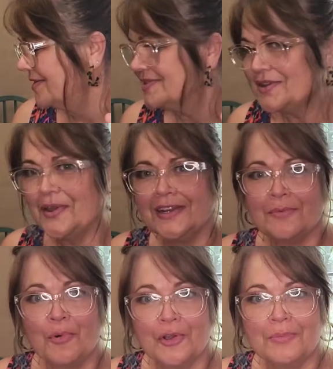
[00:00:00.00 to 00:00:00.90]
Sue had an
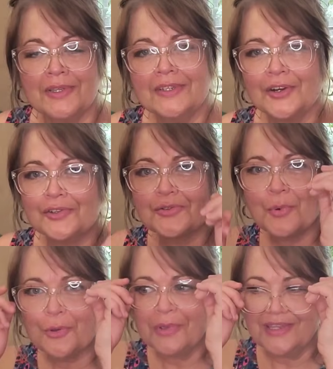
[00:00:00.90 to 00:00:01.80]
appointment, doctor's
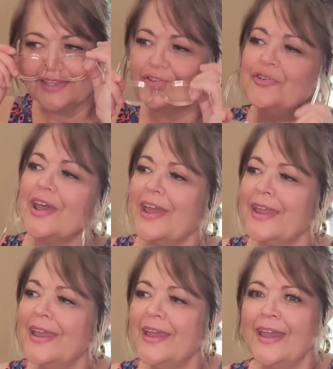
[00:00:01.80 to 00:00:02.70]
appointment yesterday,
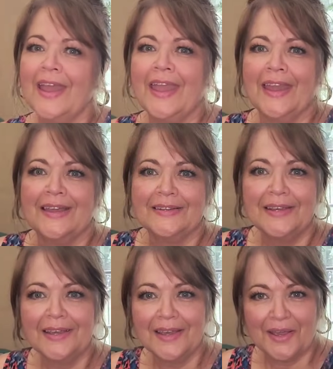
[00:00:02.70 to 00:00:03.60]
and
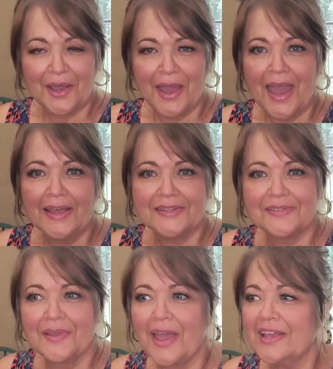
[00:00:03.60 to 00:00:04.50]

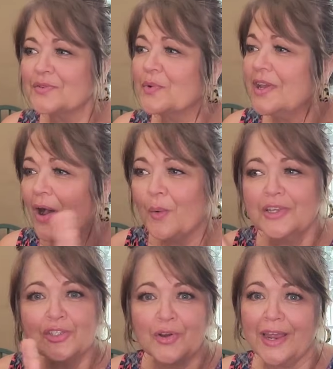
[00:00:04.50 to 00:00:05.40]
as we
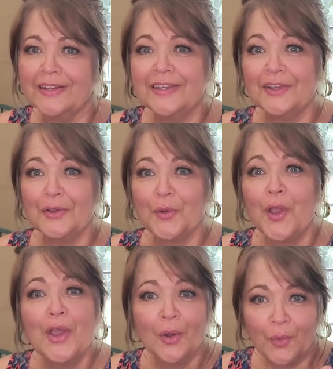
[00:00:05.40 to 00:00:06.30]
always try to do,
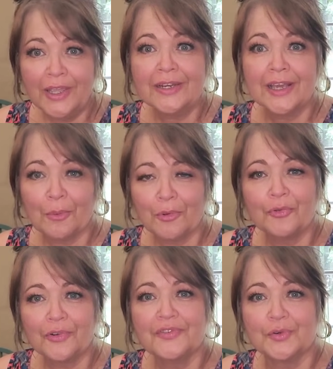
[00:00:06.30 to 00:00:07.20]
we hit a couple of
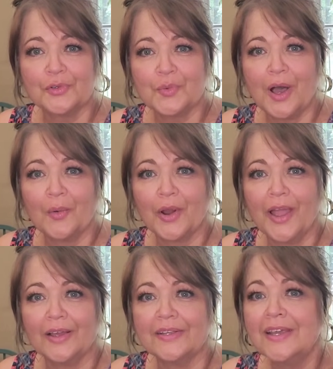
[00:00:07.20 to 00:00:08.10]
thrift stores while we're
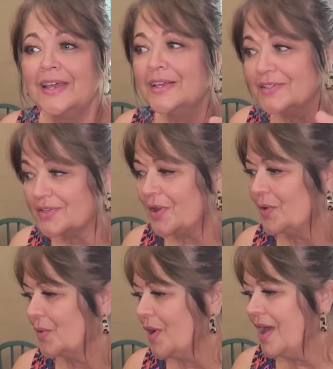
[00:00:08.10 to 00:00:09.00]
out.
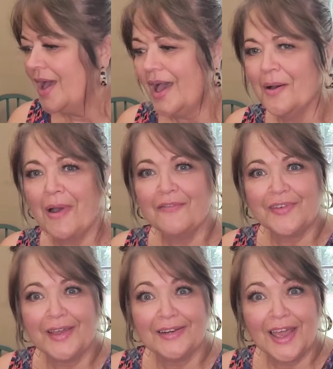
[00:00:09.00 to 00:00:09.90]
So I
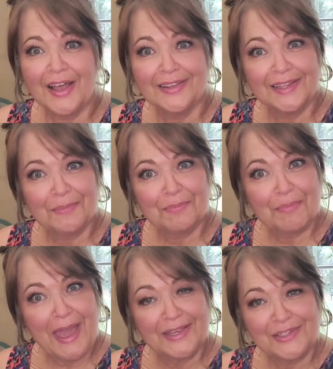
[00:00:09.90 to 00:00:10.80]
found a little
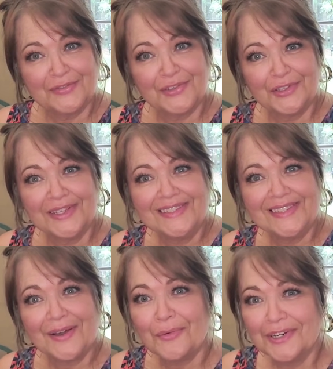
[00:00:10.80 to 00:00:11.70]
batch of goodies
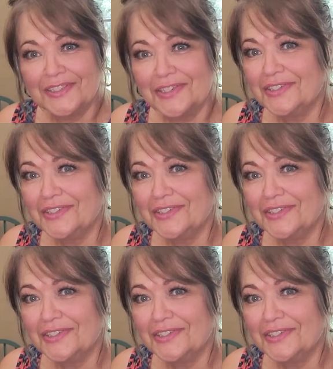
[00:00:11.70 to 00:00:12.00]
that I wanted to